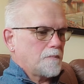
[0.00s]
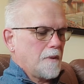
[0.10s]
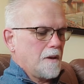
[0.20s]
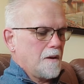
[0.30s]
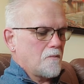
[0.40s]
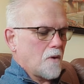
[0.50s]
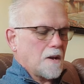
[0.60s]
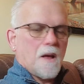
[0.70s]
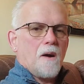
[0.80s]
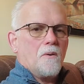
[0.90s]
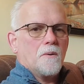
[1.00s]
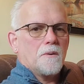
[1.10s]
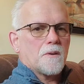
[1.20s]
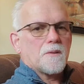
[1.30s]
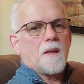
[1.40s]
Right now
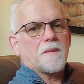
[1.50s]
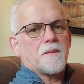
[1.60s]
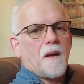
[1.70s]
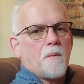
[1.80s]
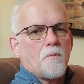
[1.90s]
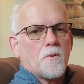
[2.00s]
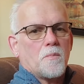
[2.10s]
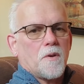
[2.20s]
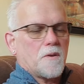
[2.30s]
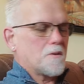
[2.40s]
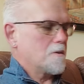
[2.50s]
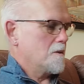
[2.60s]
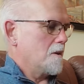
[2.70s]
is not the time or the place.